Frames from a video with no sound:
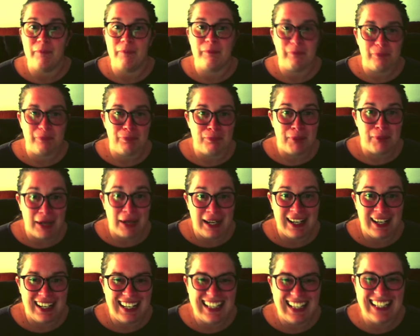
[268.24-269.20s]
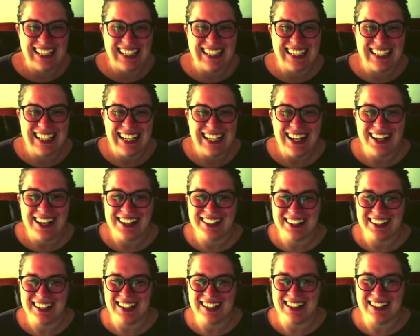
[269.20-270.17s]
But
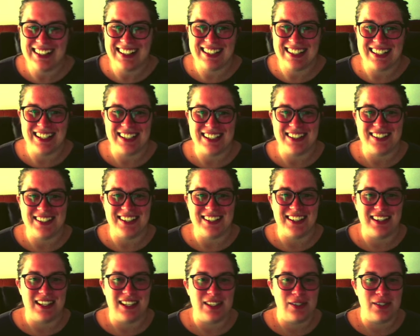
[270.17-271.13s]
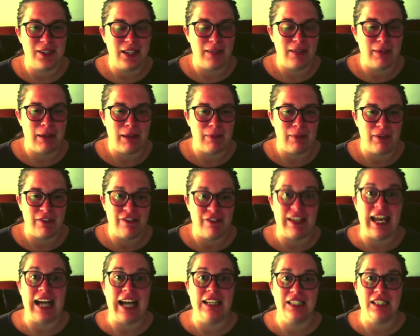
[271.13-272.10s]
earlier this year during the toilet paper
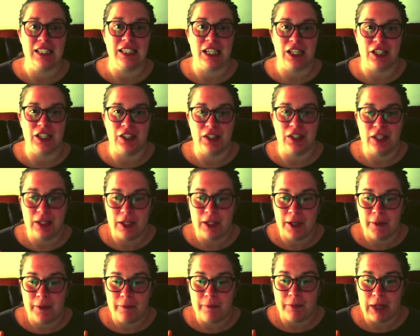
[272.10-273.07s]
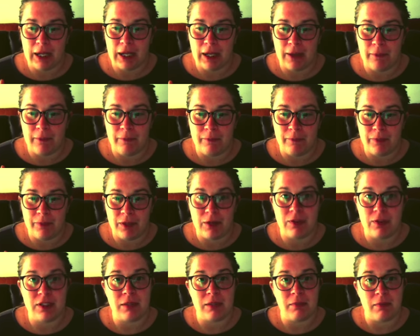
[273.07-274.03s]
fiasco, there
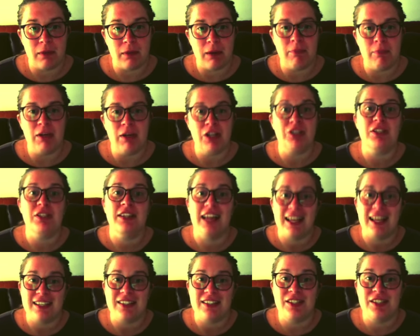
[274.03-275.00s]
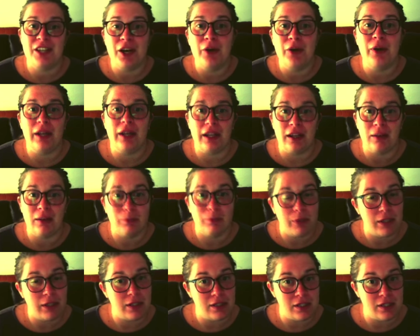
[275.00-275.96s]
was a much less noted
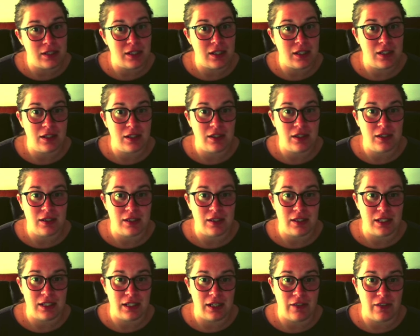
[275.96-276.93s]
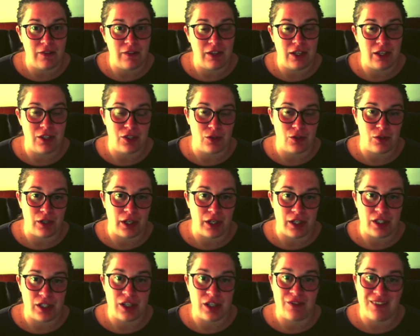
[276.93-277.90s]
but still significant
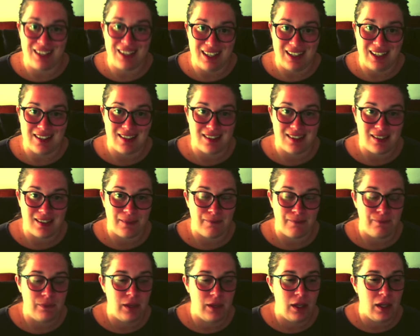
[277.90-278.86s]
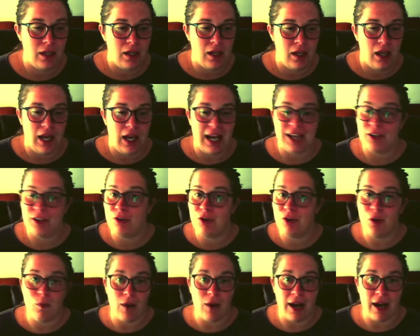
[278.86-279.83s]
shortage of yeast. I don't
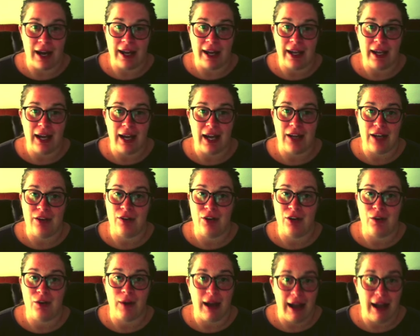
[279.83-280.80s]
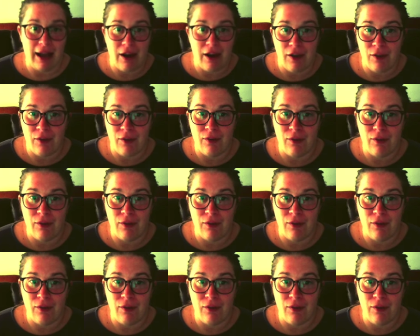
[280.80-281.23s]
know why. I don't know how.